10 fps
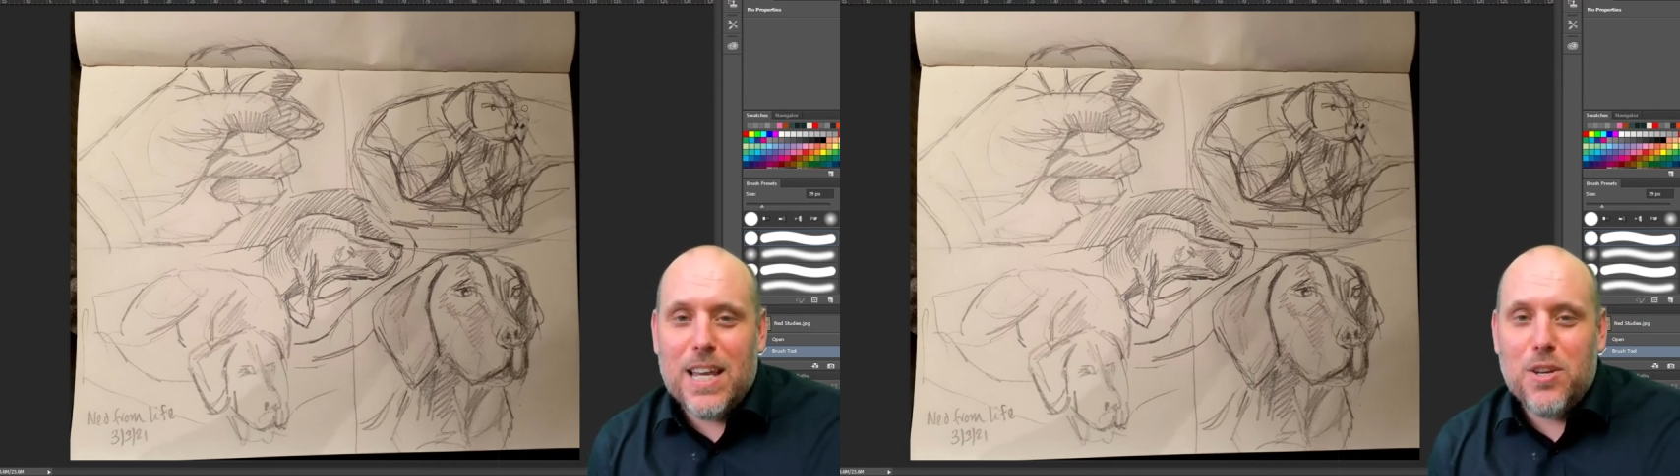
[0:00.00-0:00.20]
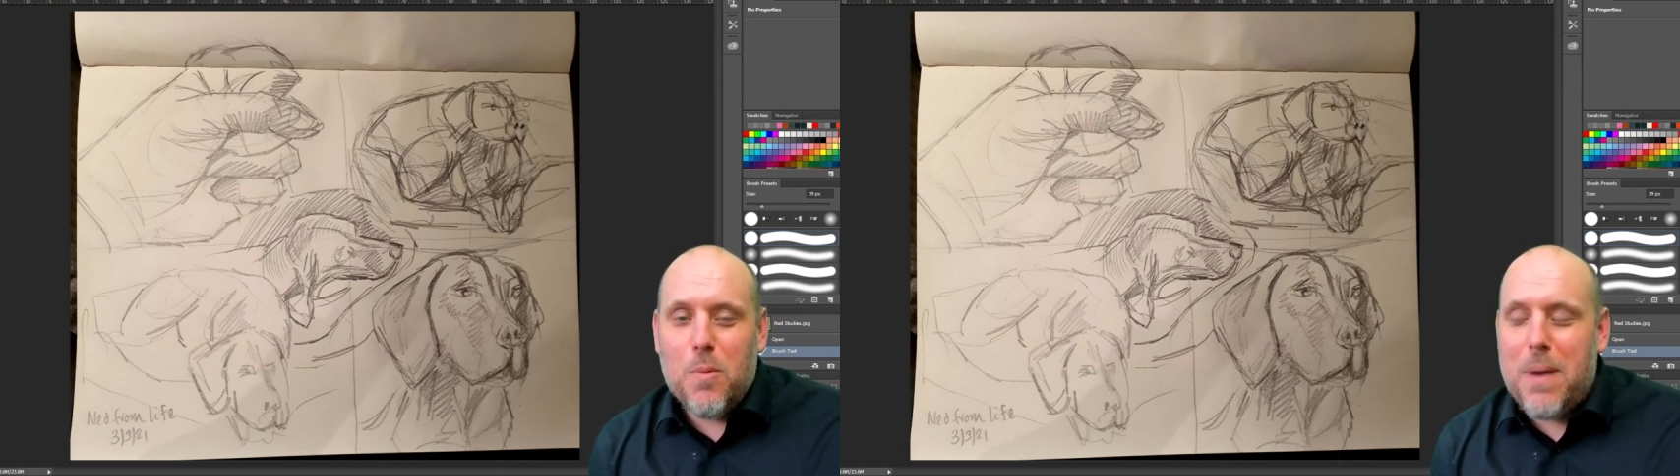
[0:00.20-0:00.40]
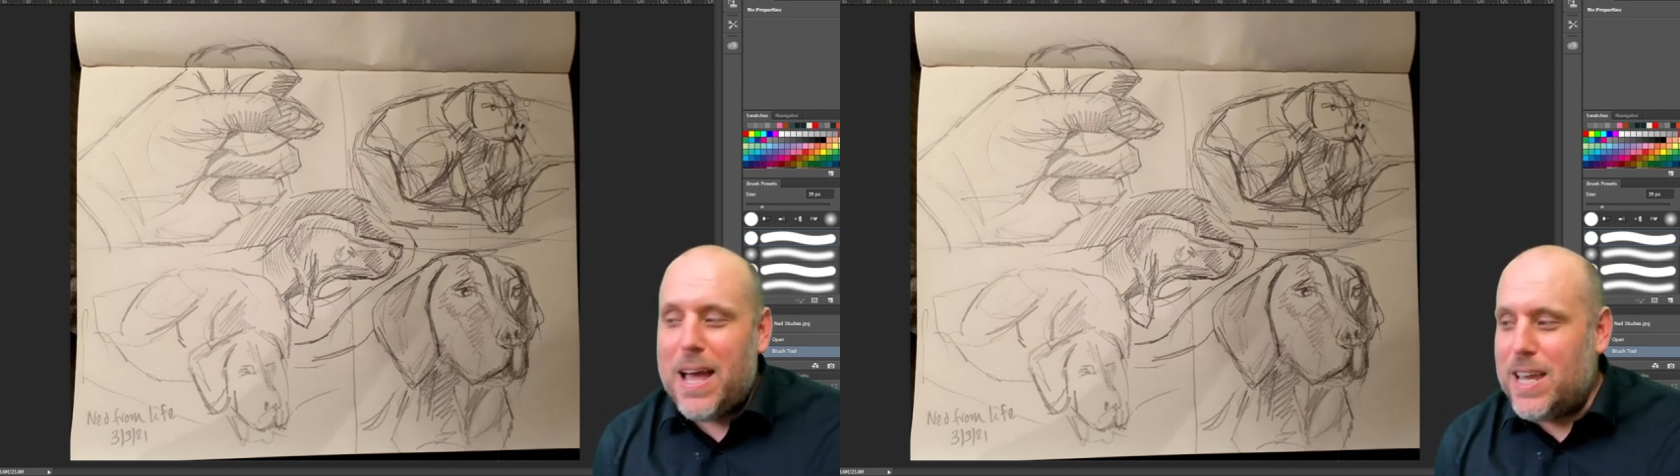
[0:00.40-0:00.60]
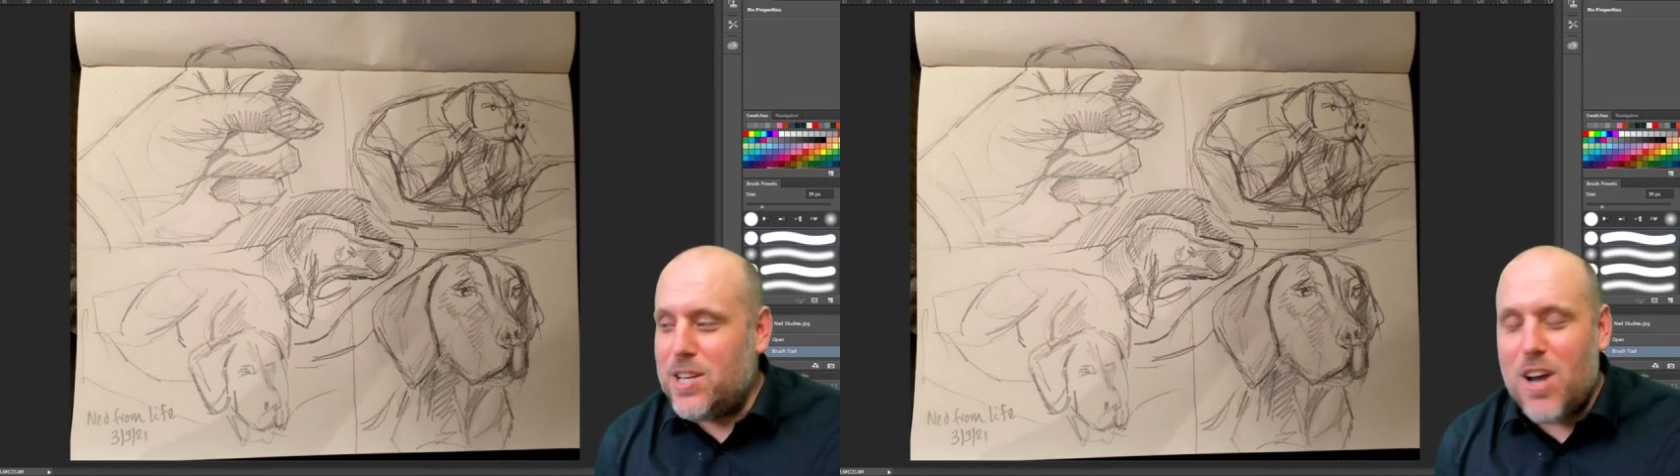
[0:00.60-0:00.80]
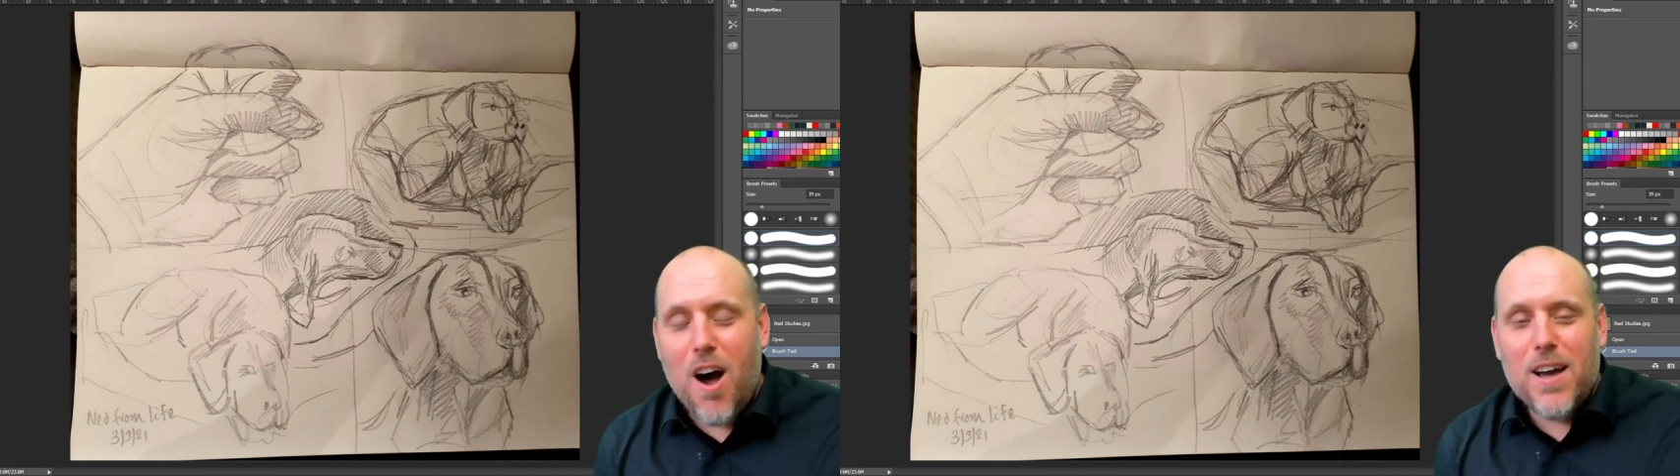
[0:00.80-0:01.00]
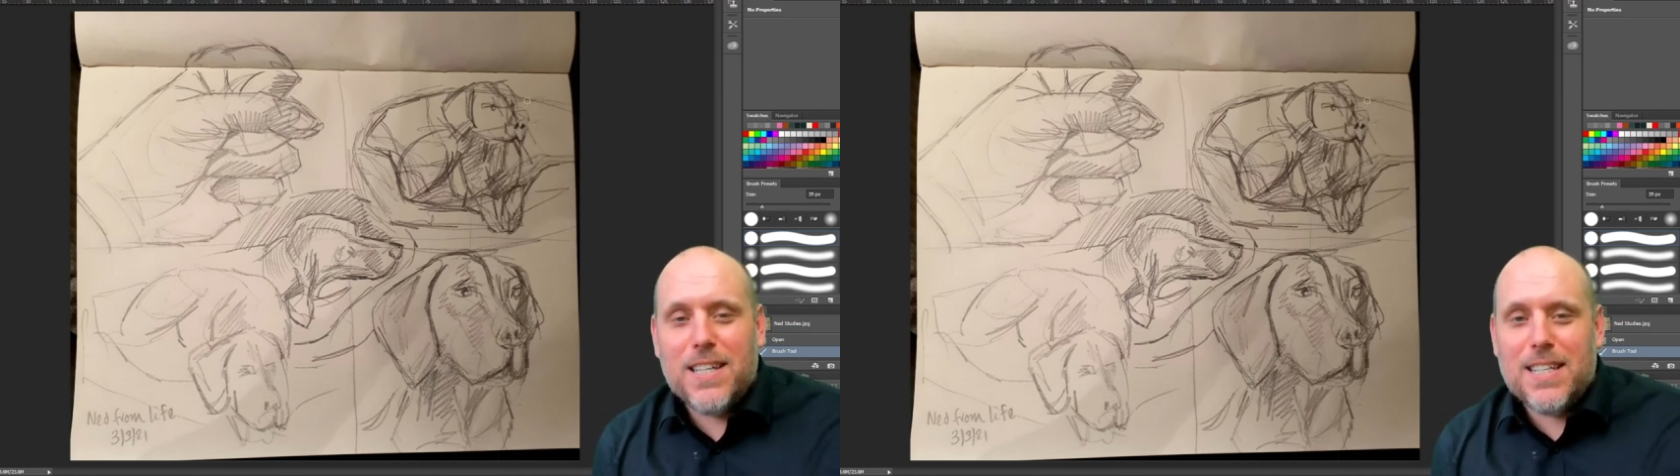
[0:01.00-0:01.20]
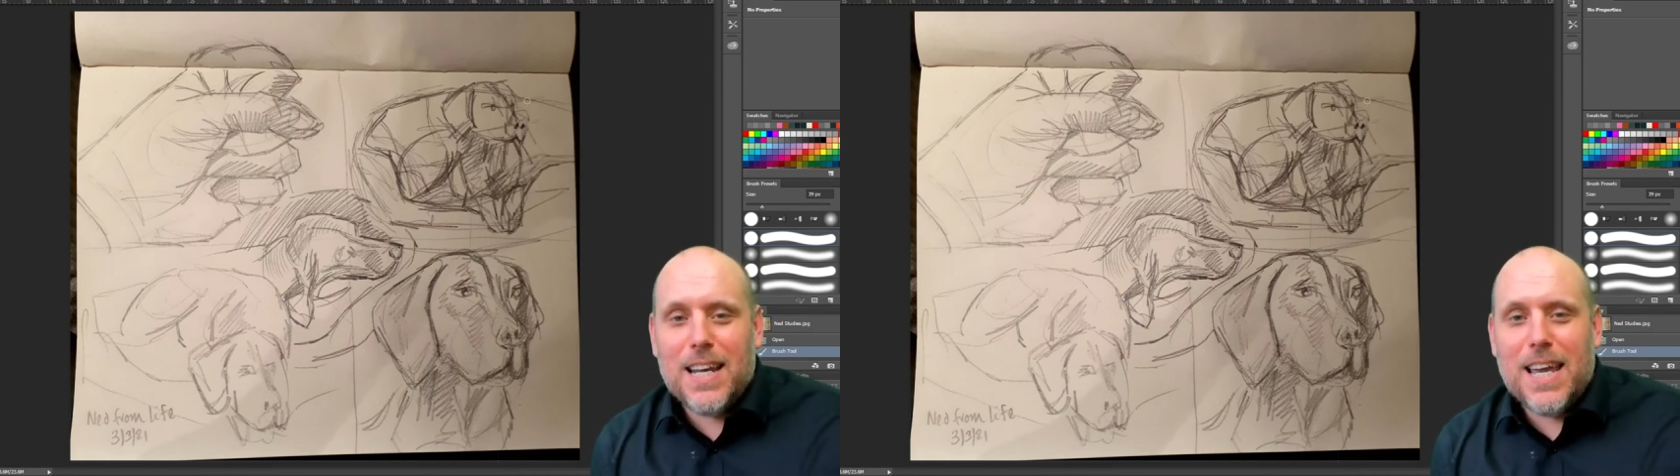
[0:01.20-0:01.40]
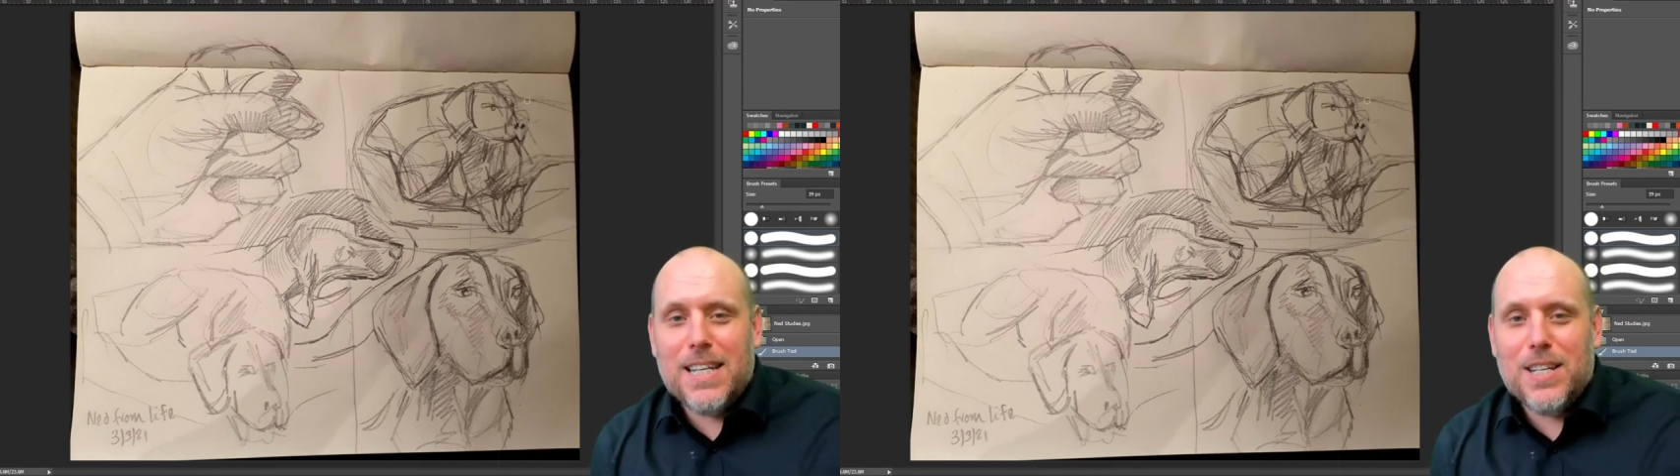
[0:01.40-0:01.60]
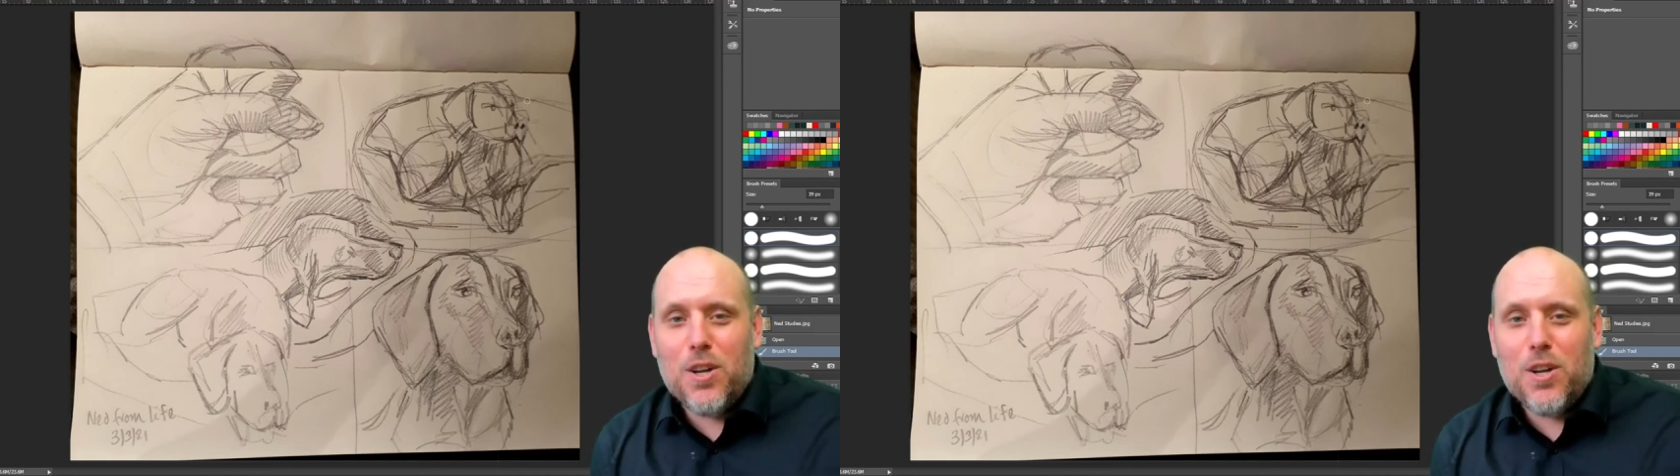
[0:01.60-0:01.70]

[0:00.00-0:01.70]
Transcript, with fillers: in your page, isolated